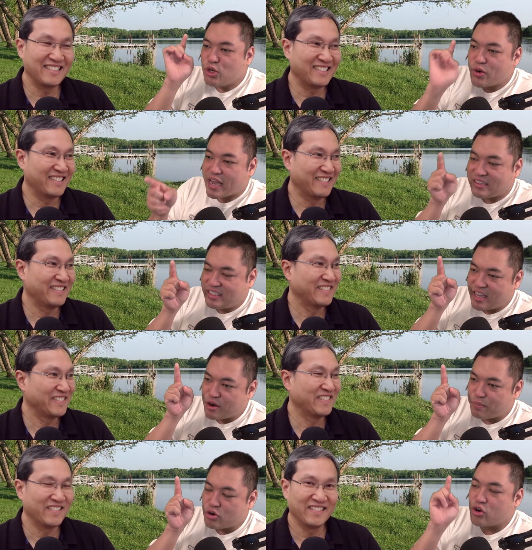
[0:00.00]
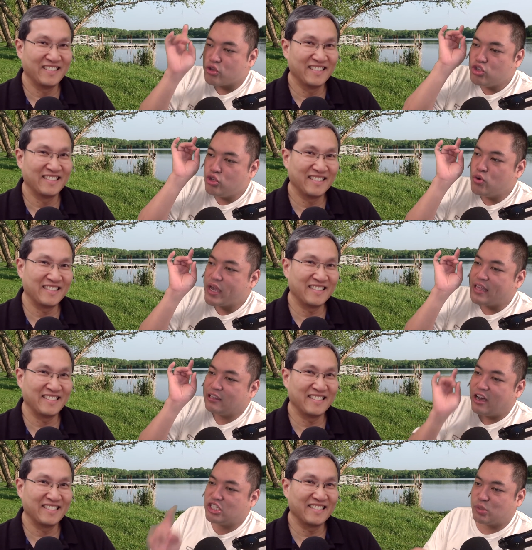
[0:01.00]
Speaker 1: you get dinner. No, no, you
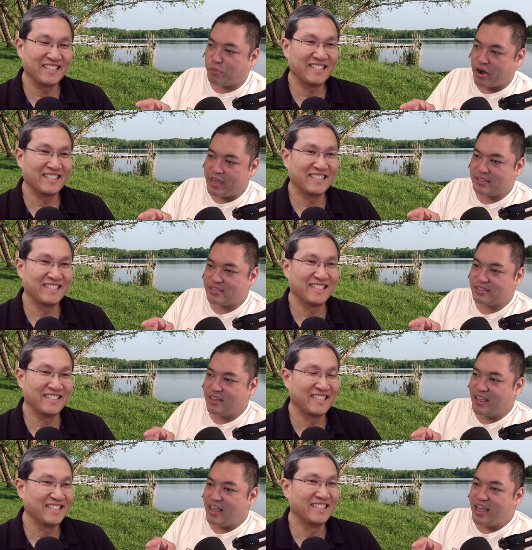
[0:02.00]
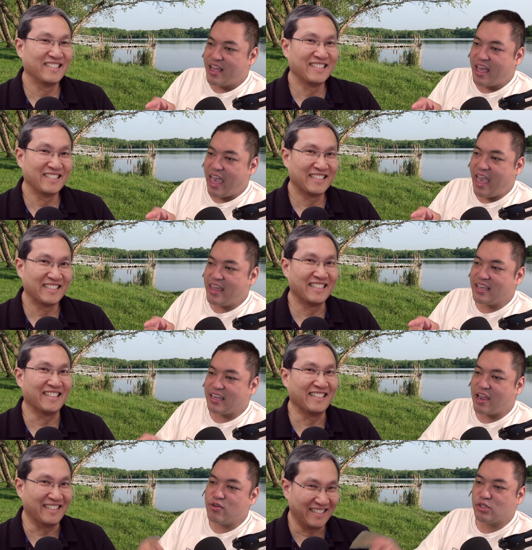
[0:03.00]
get lunch price, and
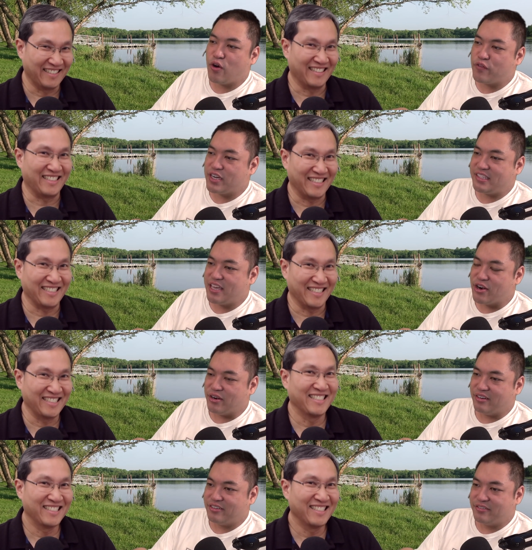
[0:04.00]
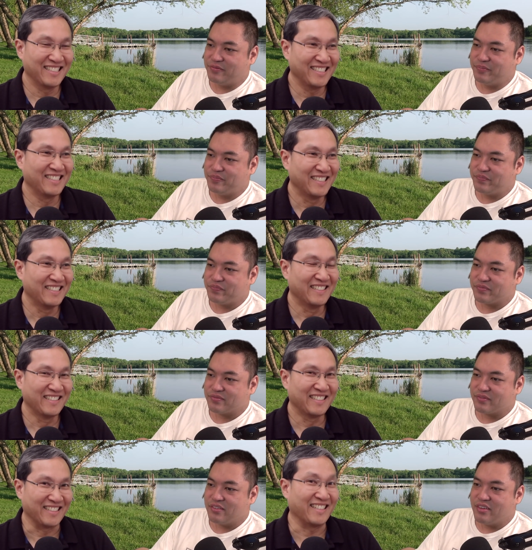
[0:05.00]
it carries over to dinner.
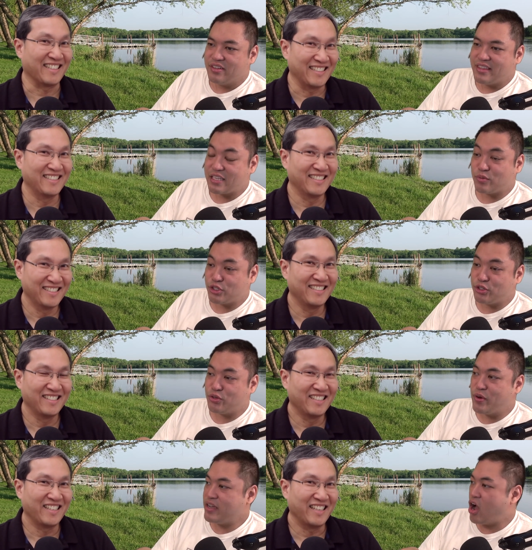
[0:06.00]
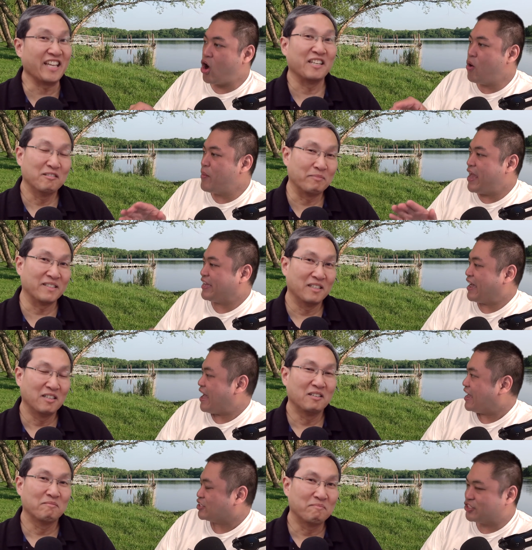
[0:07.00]
Speaker 2: Yeah. That's what you're doing? Hey, oh my but,
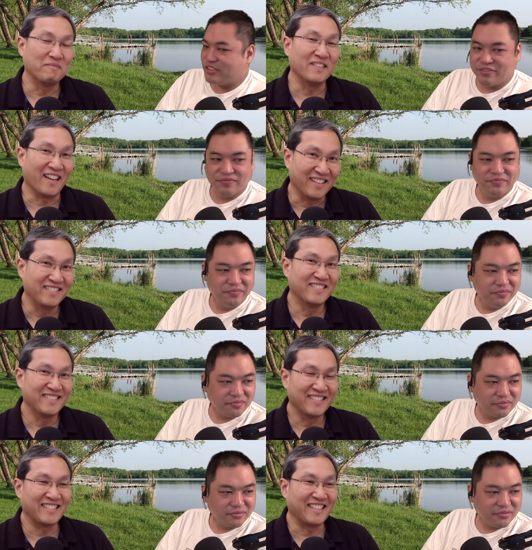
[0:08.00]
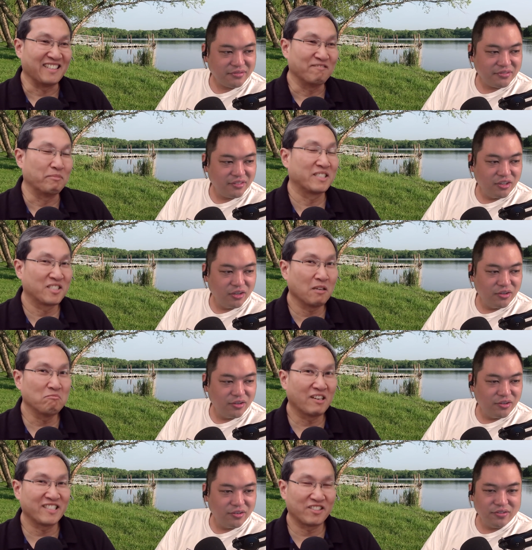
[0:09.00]
gosh. Yeah. Yeah. But
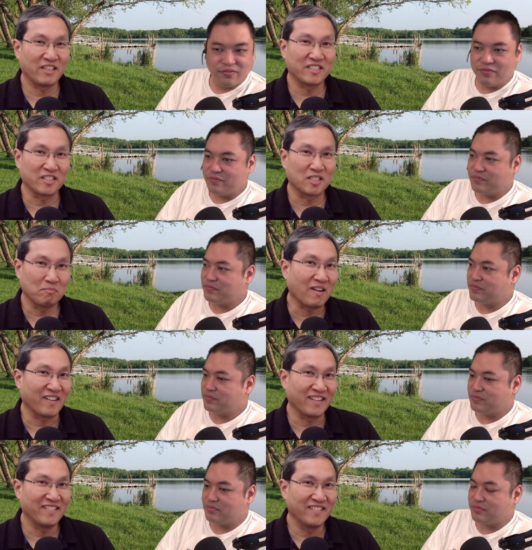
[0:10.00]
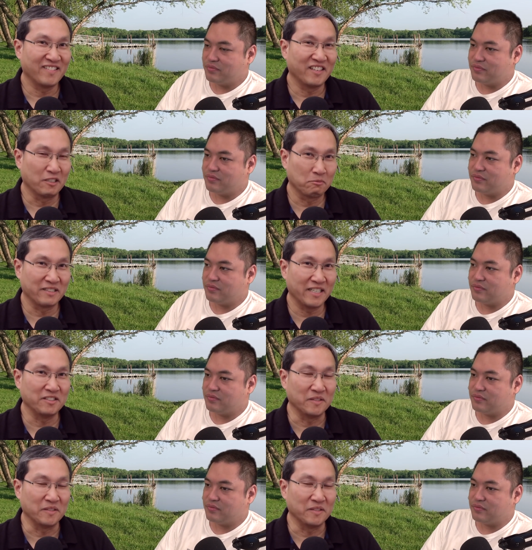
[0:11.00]
some restaurants are smart. Here's what they